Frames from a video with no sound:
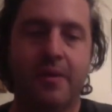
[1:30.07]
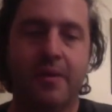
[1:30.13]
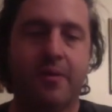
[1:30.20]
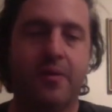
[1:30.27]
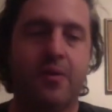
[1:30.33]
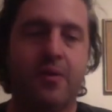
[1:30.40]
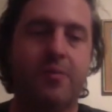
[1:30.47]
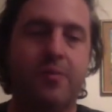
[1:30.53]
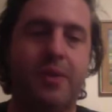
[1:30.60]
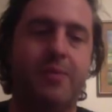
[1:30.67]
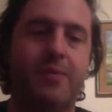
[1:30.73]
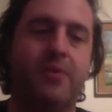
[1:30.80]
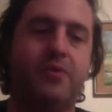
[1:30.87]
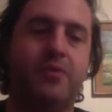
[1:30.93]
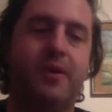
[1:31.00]
Or maybe
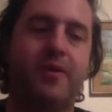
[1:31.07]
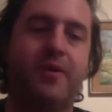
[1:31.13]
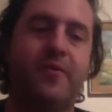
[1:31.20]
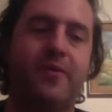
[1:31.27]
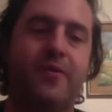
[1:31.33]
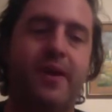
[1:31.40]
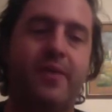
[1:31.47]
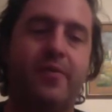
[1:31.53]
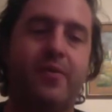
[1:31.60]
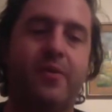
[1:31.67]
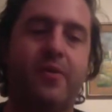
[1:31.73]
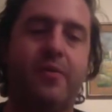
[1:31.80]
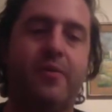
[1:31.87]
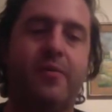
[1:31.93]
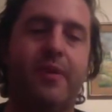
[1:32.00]
you're trying to find
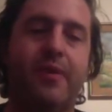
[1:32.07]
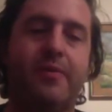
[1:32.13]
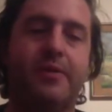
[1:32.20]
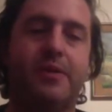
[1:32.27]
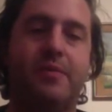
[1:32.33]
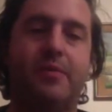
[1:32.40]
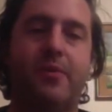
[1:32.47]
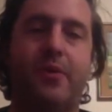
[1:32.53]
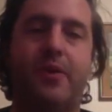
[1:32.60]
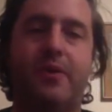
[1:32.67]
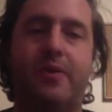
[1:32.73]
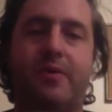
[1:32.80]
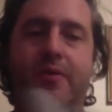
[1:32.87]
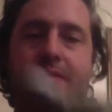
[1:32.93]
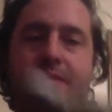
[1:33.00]
where the balancing
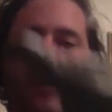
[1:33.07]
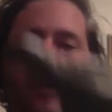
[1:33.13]
point of